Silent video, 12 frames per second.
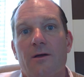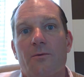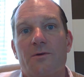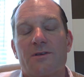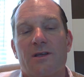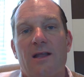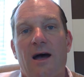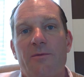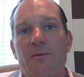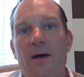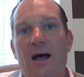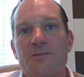which can now
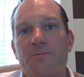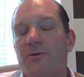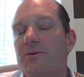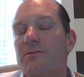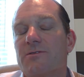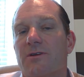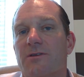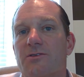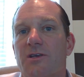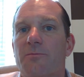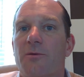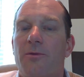be mass-produced at a
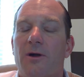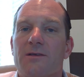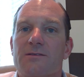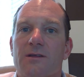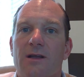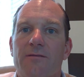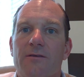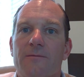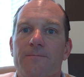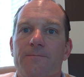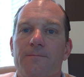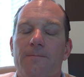cheaper price than ever.
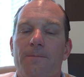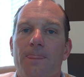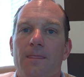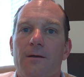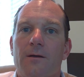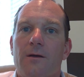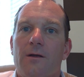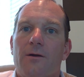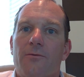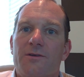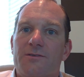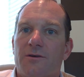
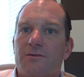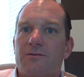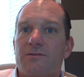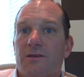Researchers